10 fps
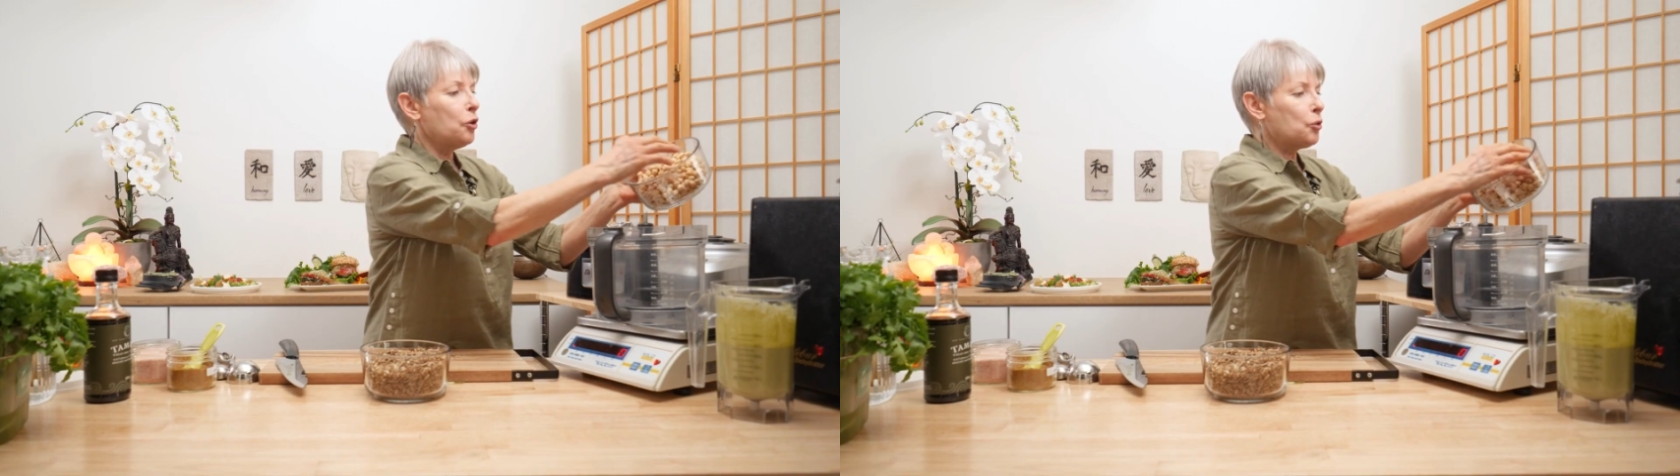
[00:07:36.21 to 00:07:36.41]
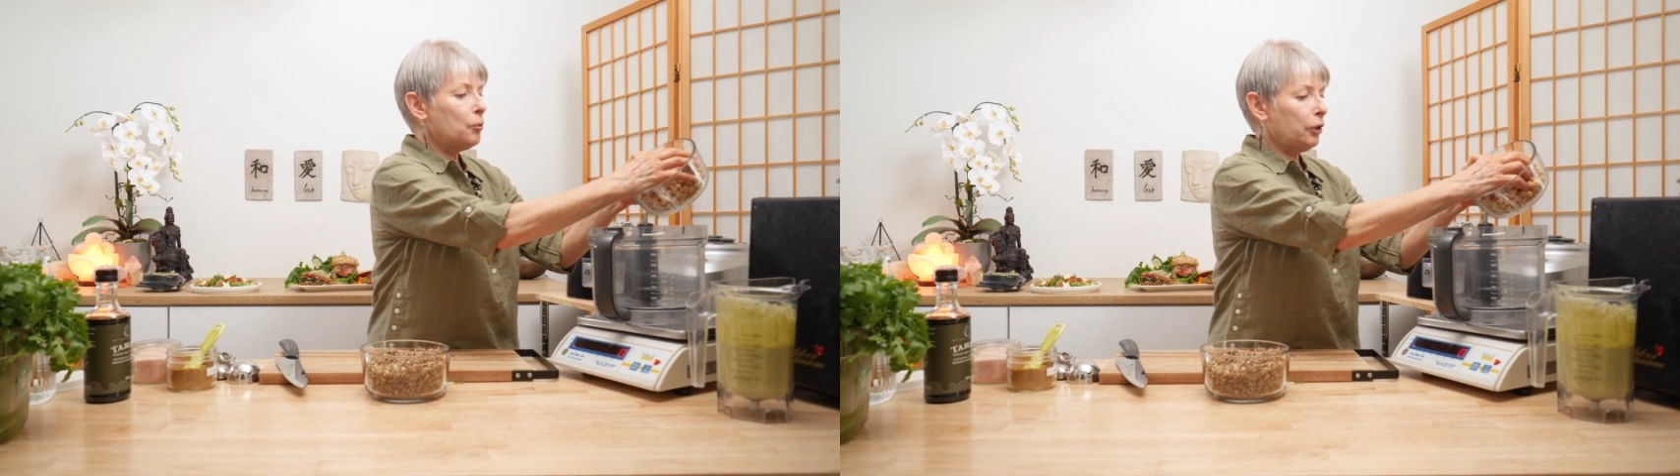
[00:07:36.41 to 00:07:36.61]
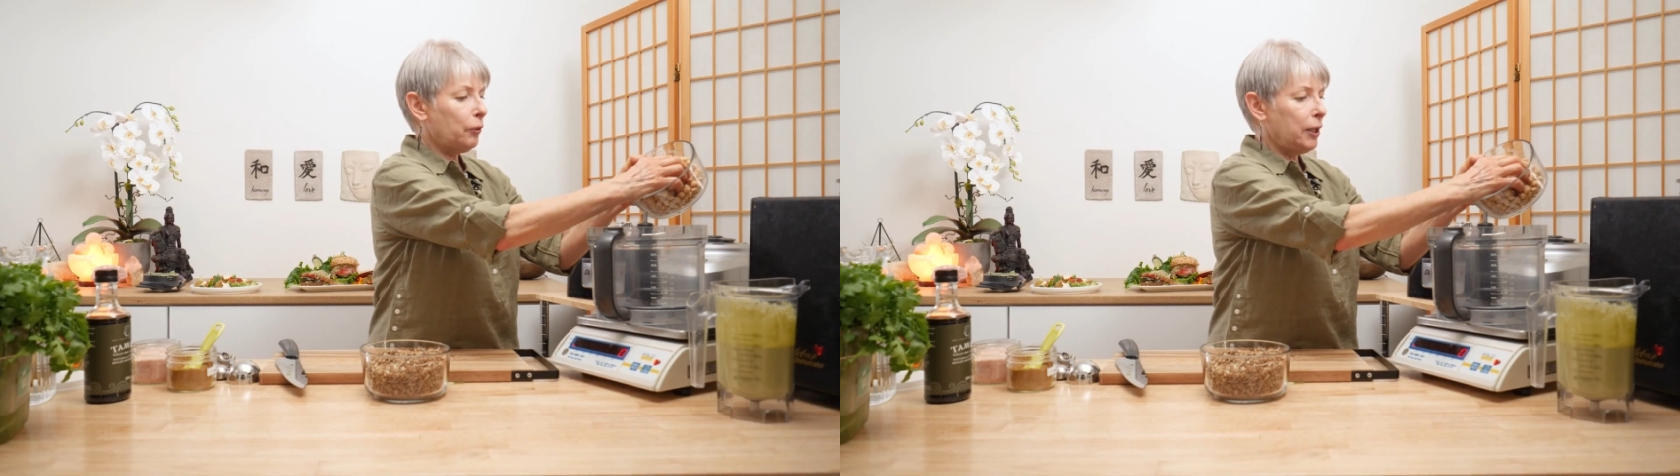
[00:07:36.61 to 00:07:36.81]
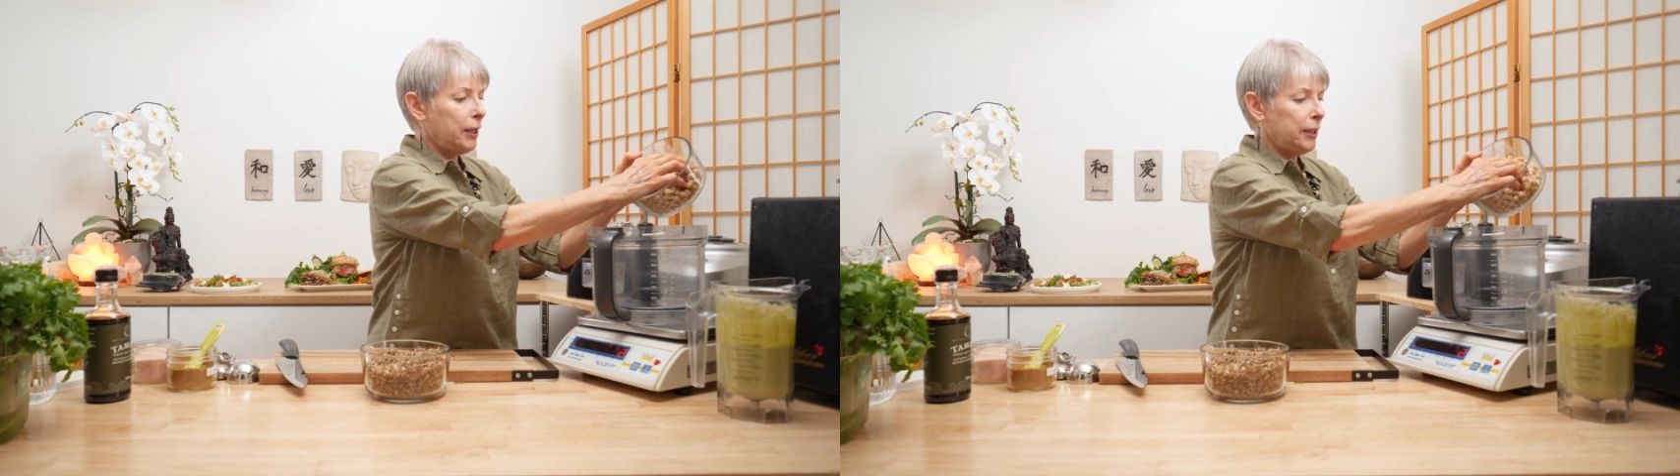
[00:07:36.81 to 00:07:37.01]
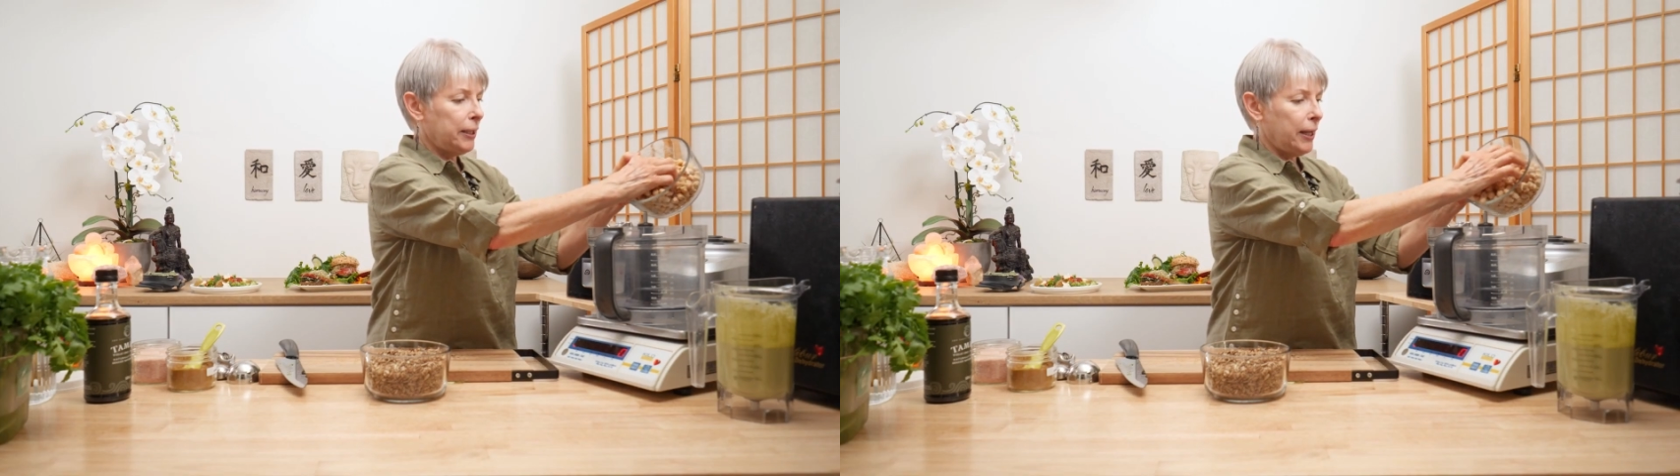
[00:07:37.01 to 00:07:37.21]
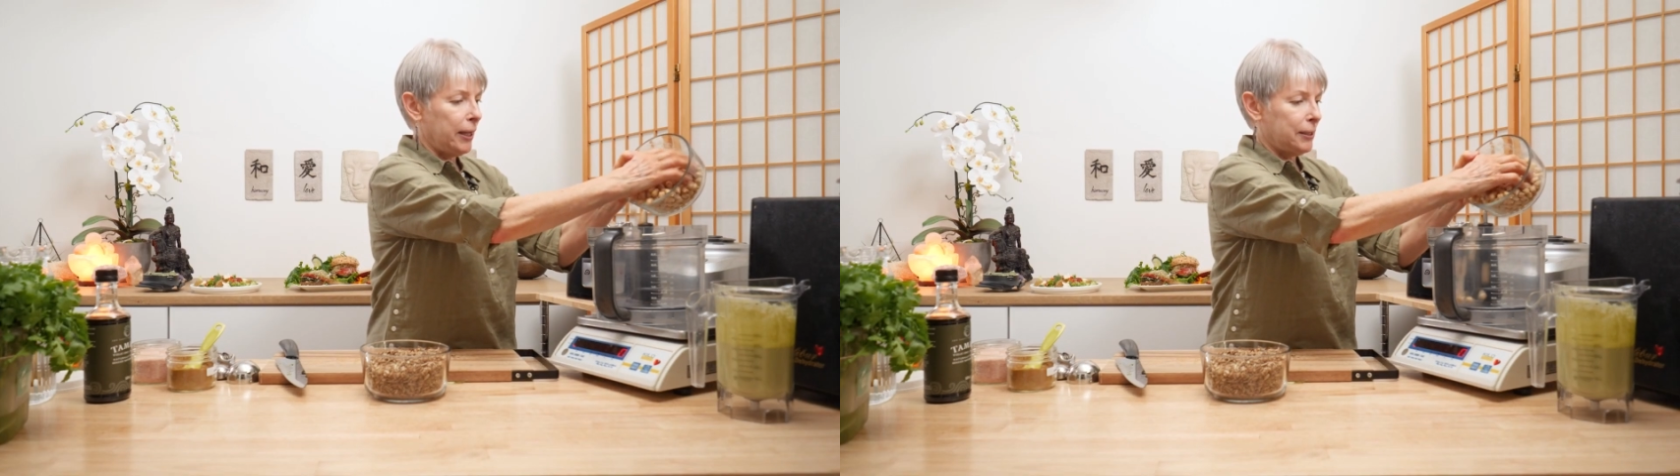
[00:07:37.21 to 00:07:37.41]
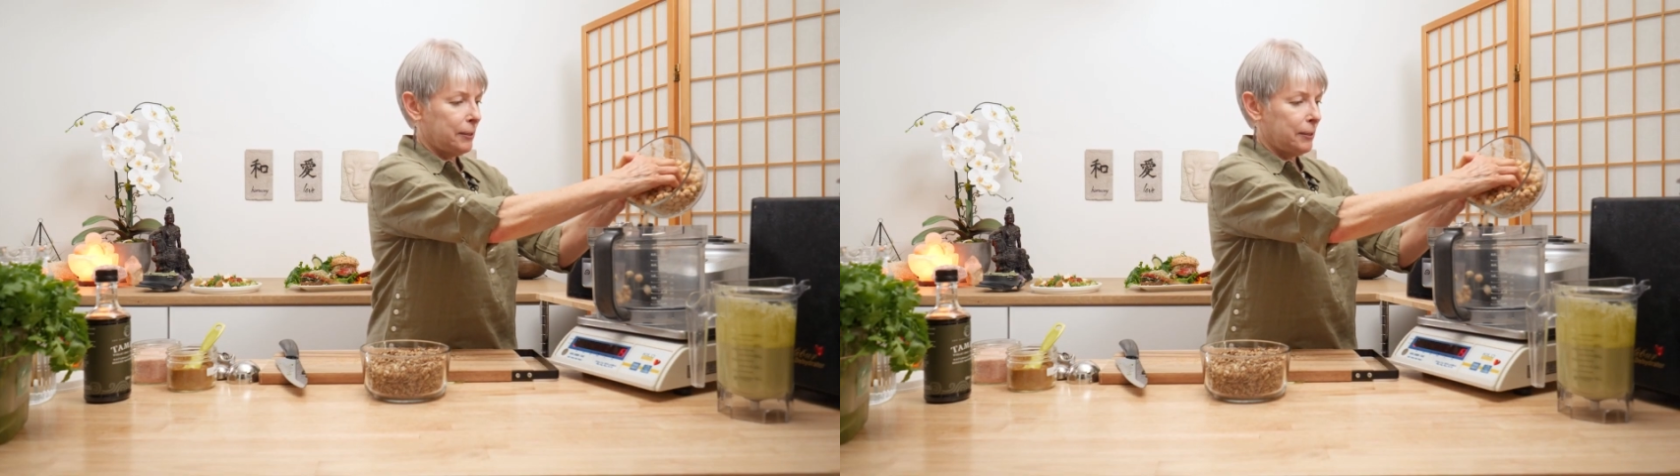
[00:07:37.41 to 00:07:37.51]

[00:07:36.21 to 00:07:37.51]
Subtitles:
288.